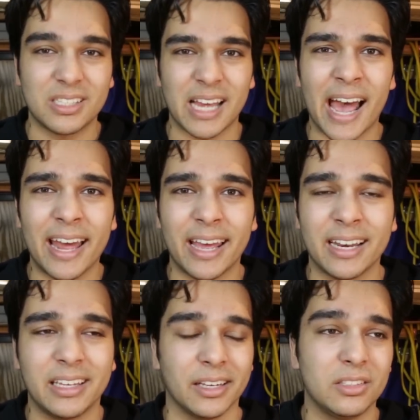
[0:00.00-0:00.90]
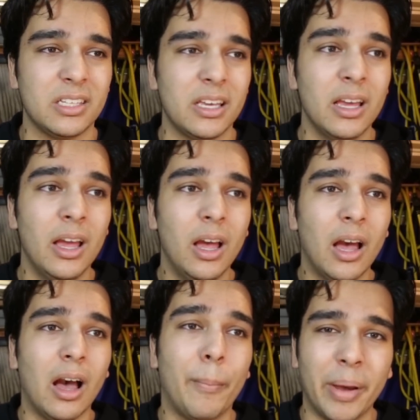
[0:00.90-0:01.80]
sad and guilty
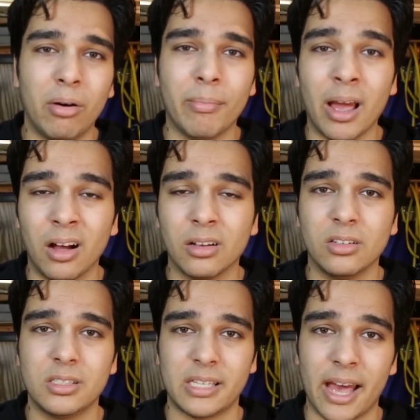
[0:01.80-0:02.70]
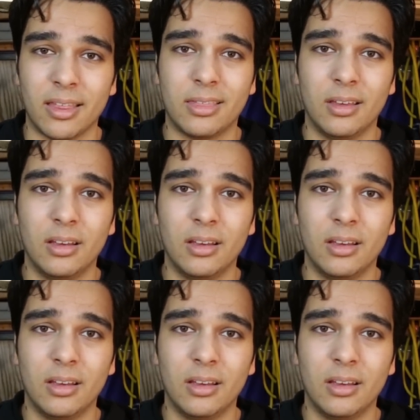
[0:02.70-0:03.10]
about my uncle's death.